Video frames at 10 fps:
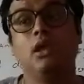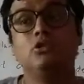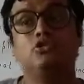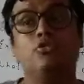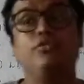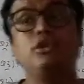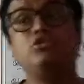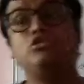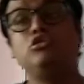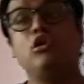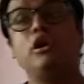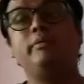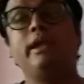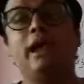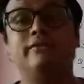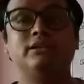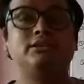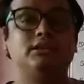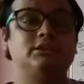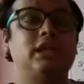So we should not be having
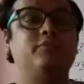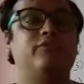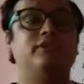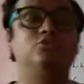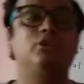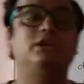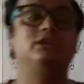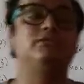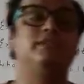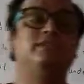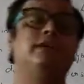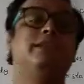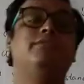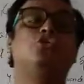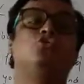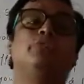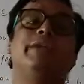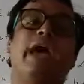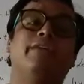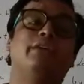such type of education facility. We should be
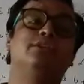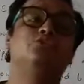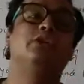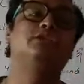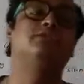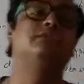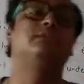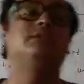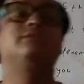having education facility